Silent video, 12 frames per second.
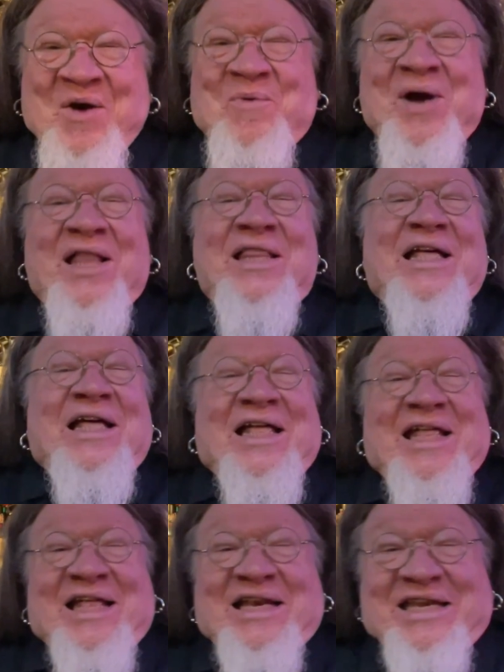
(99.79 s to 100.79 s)
Well,
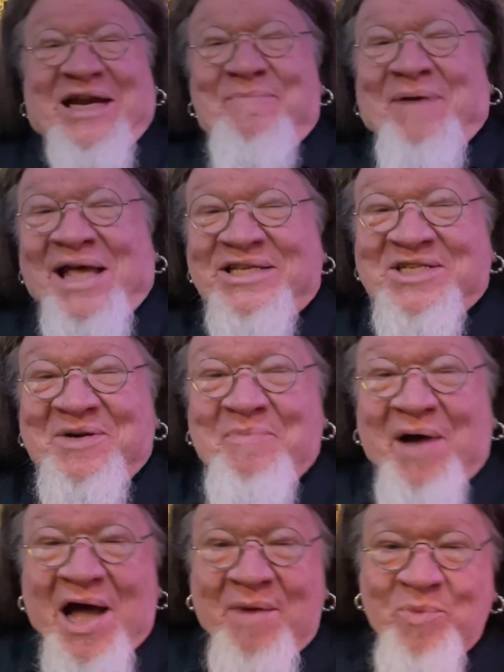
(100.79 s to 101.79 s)
dear Pastor
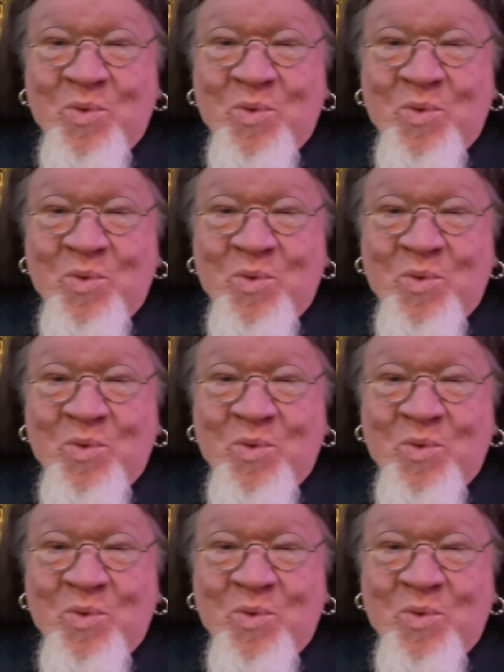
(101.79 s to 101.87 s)
Bob,